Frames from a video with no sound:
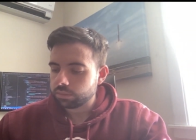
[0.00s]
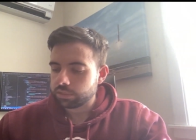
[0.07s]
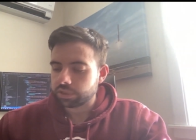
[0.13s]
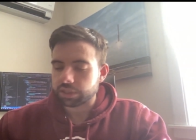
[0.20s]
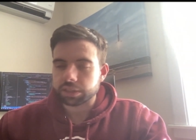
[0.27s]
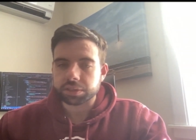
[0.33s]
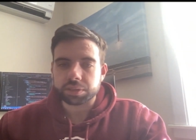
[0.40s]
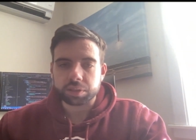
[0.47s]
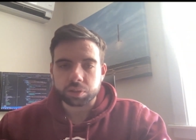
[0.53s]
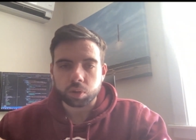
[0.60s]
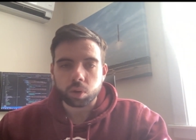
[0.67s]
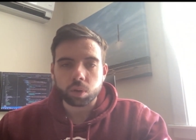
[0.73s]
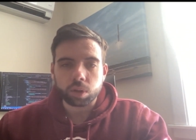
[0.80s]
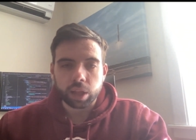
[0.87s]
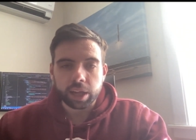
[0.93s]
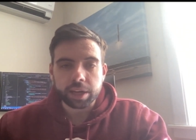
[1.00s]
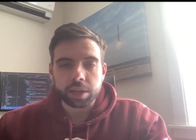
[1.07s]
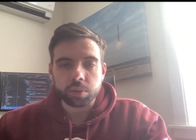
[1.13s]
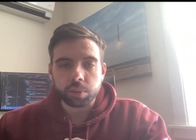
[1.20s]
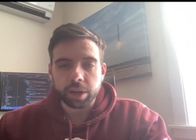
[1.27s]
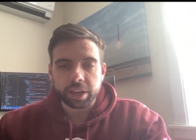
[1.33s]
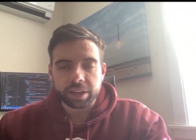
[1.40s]
Since the goal
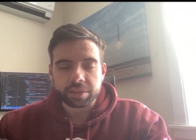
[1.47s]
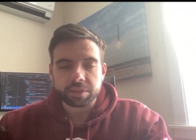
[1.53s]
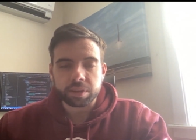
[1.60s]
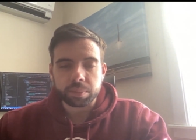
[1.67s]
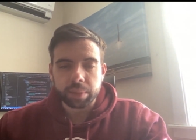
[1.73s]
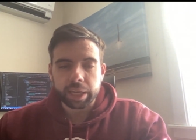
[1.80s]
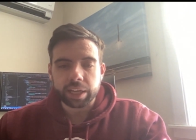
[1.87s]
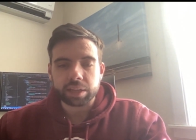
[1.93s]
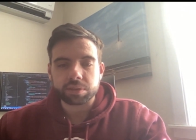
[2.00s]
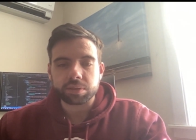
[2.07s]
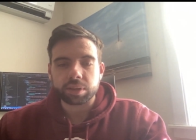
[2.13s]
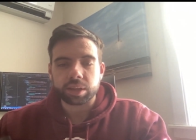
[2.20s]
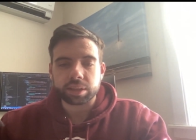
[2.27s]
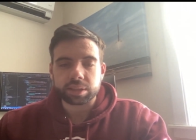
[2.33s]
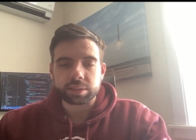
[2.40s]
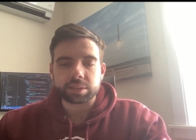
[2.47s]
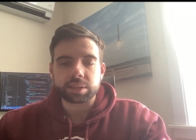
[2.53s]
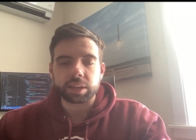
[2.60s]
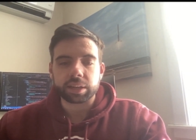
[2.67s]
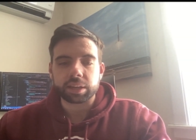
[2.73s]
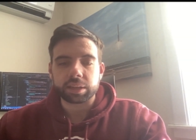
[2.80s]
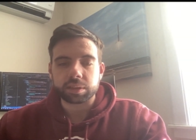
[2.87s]
anyway is to make it so that the
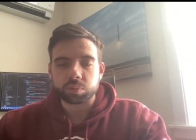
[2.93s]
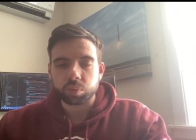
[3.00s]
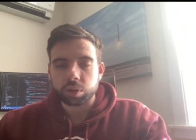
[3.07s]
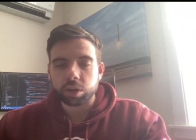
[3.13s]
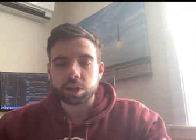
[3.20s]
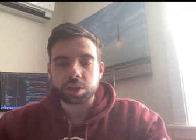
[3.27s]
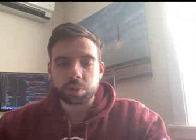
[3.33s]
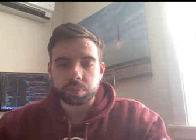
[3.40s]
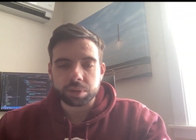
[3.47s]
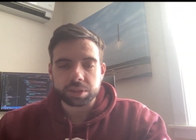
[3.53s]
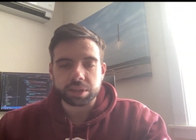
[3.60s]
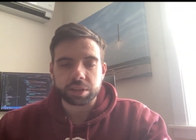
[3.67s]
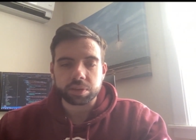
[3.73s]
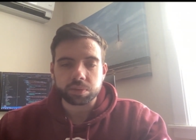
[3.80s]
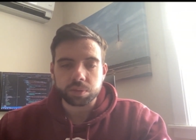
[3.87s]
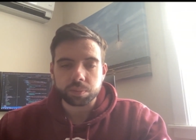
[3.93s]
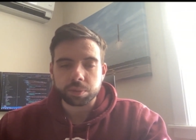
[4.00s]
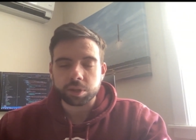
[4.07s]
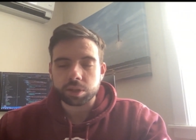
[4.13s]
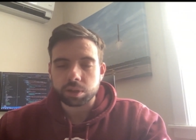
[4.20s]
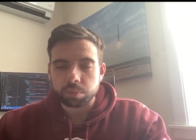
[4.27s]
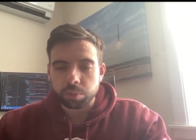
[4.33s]
site is 100%
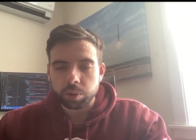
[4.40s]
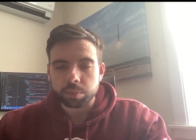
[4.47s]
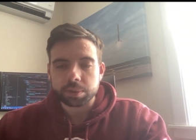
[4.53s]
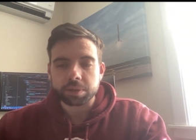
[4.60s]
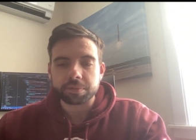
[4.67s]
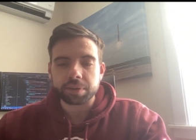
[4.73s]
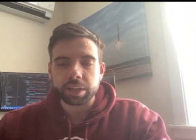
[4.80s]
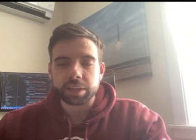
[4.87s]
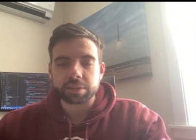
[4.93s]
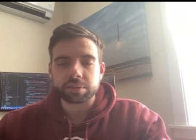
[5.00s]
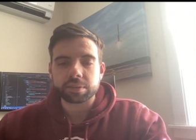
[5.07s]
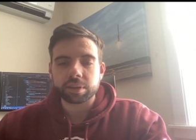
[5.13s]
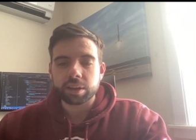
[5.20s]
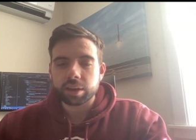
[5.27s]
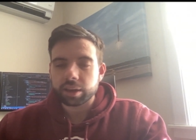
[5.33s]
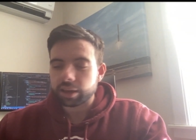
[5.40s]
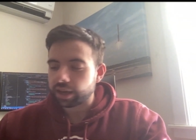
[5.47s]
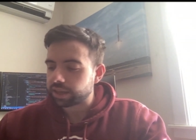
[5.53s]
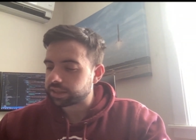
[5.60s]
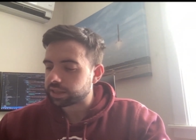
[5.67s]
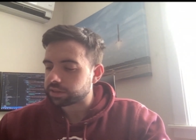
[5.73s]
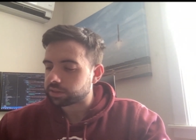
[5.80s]
usable on a mobile device,
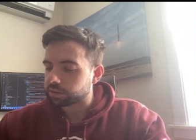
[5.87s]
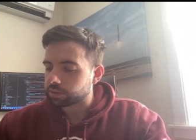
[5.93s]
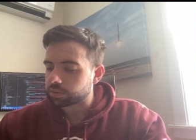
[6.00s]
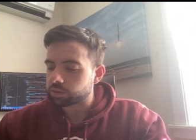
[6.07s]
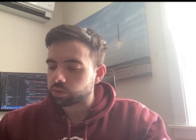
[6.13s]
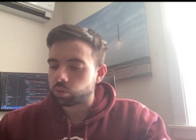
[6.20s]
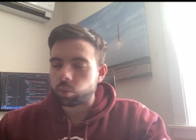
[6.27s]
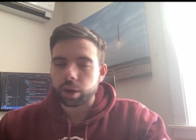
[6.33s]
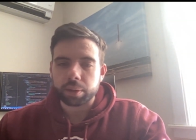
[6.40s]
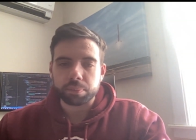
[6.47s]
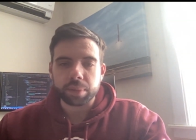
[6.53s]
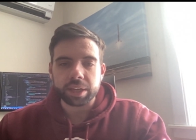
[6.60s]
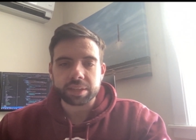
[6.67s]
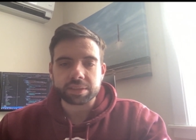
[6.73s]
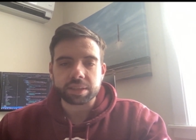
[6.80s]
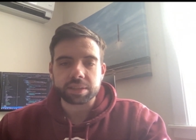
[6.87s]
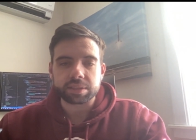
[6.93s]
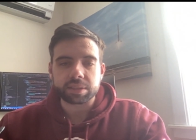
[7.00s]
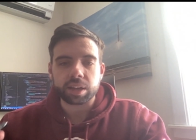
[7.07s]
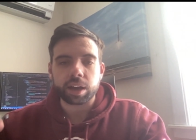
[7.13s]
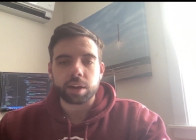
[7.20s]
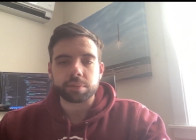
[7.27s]
it doesn't quite make sense
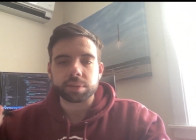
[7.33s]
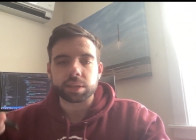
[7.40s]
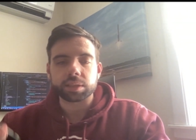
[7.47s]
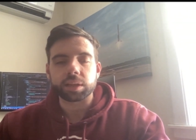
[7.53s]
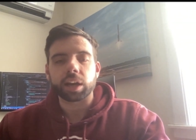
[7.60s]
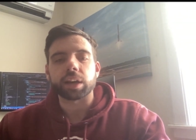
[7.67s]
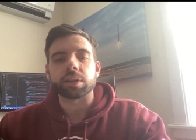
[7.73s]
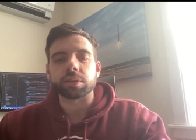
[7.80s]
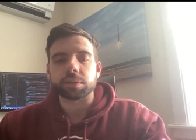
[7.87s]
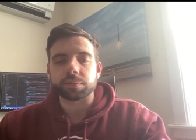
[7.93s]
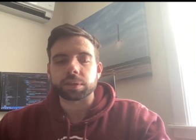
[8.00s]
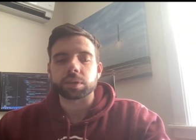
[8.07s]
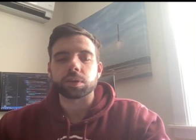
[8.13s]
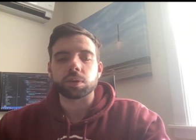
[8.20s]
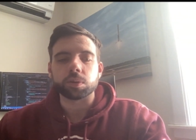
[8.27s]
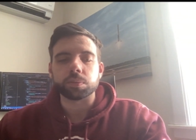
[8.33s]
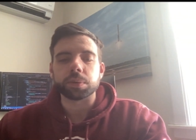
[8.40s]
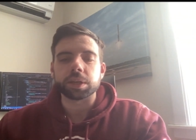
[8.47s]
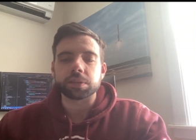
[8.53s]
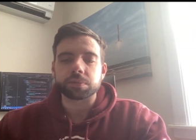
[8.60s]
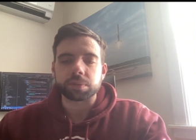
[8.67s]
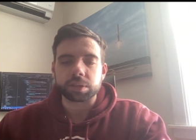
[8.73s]
to have an entire different code
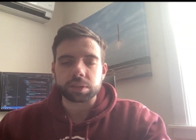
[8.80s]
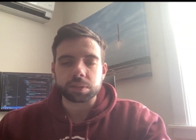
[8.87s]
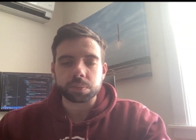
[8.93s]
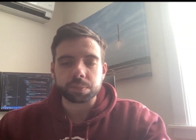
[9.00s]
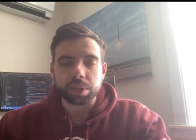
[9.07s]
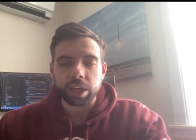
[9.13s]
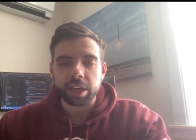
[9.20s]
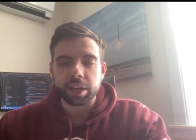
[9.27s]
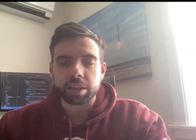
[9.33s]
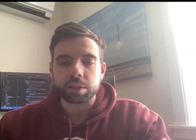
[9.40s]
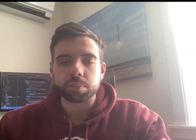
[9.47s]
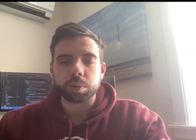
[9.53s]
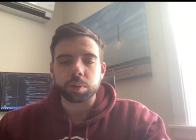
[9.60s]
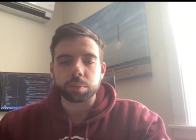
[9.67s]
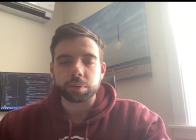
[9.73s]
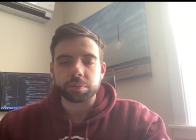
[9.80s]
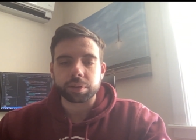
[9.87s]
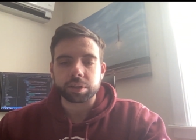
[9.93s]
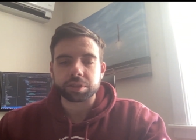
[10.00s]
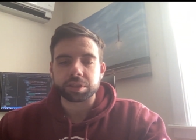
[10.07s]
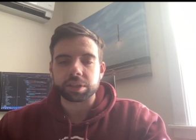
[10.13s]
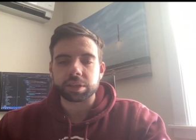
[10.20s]
base for displaying the mobile
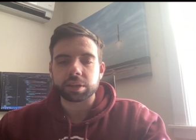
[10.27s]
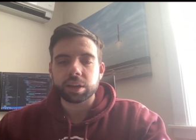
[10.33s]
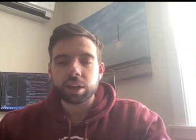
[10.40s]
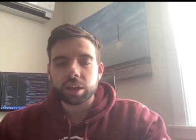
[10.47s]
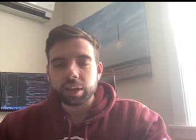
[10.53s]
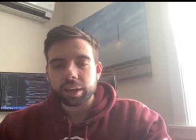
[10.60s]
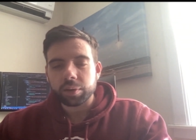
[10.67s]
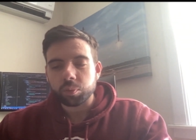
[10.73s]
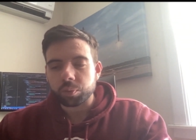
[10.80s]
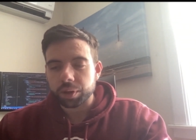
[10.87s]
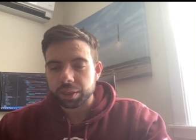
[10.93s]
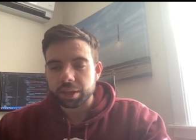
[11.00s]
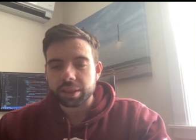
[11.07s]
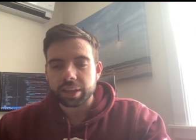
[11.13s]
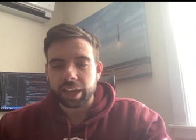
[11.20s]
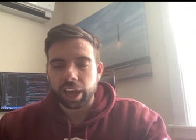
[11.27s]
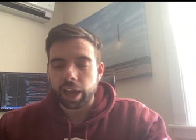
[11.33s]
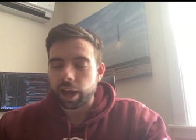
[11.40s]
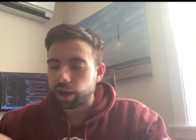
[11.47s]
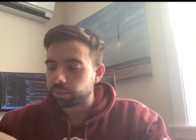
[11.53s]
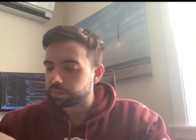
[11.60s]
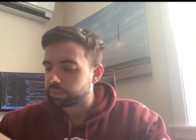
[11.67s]
version within the
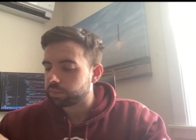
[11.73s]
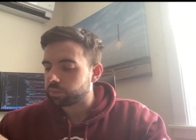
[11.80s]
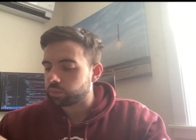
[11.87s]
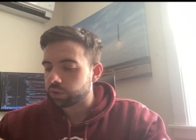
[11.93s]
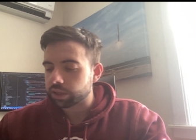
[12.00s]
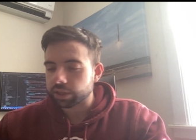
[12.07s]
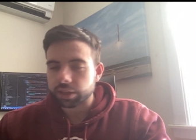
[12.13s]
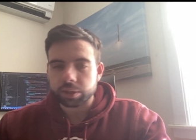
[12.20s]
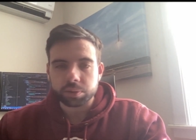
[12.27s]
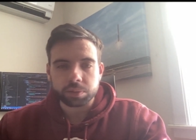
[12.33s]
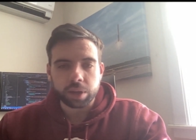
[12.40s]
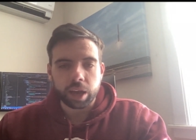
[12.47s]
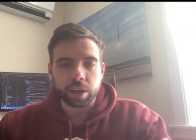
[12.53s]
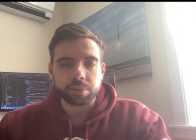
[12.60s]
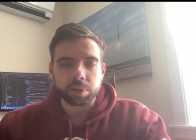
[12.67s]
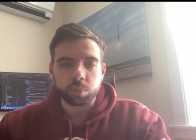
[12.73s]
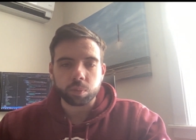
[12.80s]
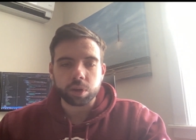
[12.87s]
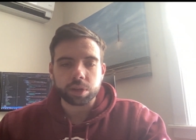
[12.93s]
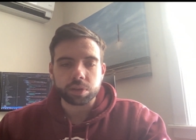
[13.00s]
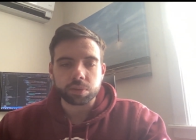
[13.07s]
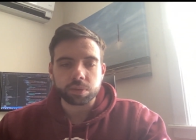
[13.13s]
app. Really having
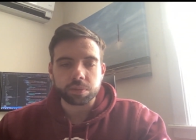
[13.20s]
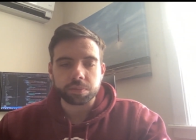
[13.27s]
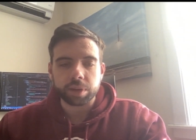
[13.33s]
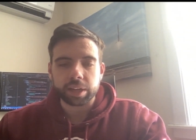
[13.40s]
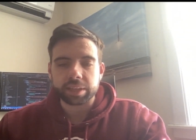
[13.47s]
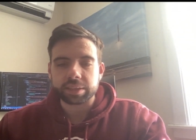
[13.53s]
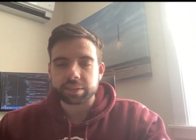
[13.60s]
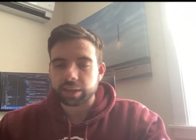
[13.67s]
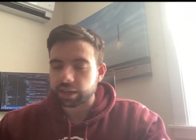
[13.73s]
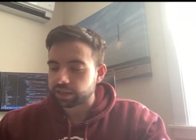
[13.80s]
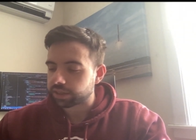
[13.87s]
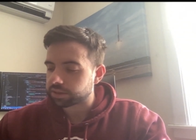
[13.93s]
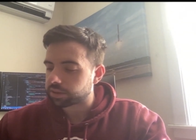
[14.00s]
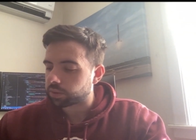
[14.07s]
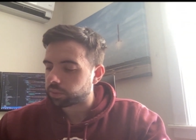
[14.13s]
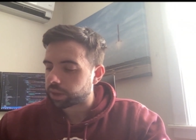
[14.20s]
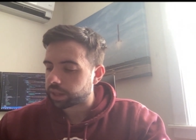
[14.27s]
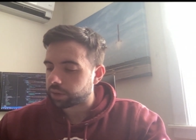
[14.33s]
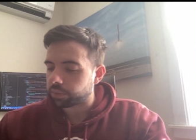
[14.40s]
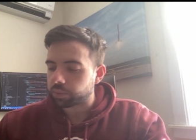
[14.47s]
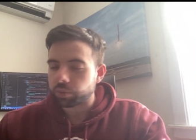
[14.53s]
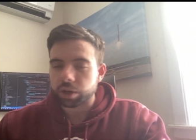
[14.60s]
one unified design is the way
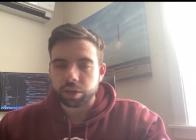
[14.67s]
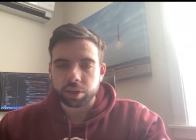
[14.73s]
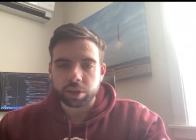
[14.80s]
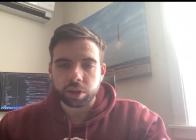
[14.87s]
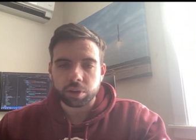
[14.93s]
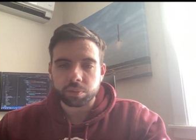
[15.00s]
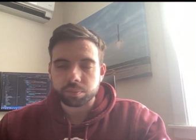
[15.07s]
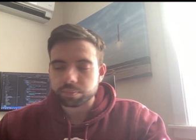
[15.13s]
that we want to go.